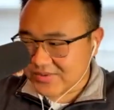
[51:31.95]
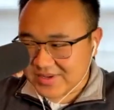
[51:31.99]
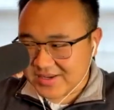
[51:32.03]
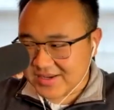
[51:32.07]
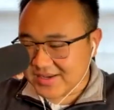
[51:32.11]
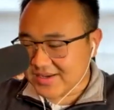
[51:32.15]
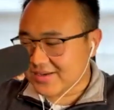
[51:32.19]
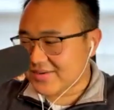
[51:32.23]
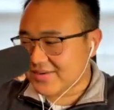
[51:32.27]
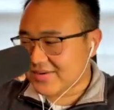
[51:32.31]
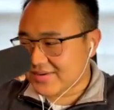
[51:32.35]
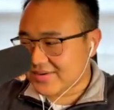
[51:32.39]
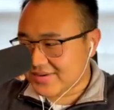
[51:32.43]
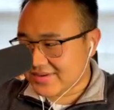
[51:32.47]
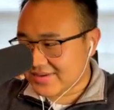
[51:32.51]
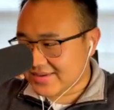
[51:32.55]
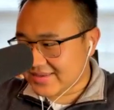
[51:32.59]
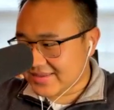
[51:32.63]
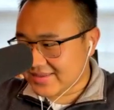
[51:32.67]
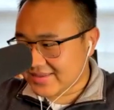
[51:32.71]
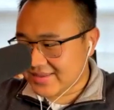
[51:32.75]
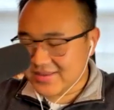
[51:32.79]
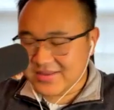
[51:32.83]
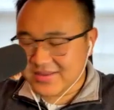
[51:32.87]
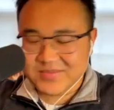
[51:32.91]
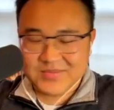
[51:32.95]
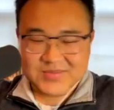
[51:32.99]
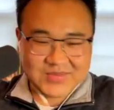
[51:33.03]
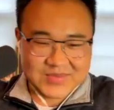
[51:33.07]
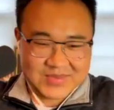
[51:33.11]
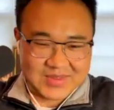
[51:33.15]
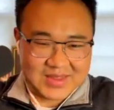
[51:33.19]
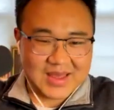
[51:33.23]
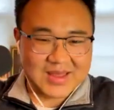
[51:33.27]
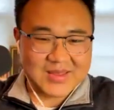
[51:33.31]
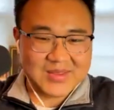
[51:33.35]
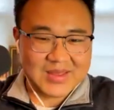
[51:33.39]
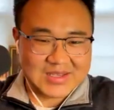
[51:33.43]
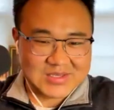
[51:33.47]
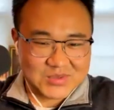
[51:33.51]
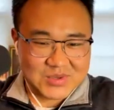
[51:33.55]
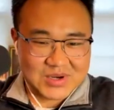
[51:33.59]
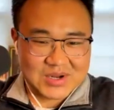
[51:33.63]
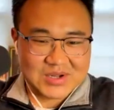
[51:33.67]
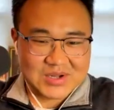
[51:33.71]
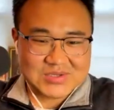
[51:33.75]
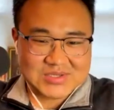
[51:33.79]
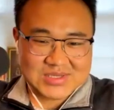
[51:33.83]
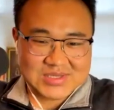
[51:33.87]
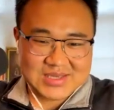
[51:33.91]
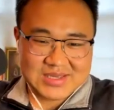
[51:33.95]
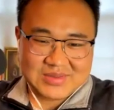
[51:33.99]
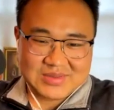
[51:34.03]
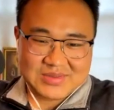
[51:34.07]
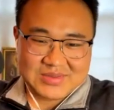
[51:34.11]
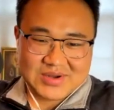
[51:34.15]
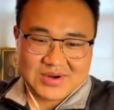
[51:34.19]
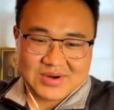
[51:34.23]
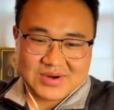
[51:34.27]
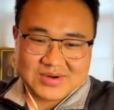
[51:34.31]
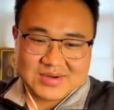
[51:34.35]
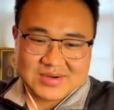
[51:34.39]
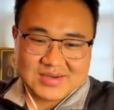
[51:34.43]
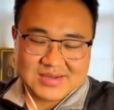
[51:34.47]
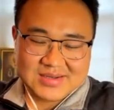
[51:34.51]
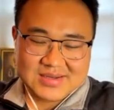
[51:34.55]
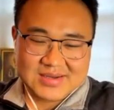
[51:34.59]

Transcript: uh, that, that's what I'll say there.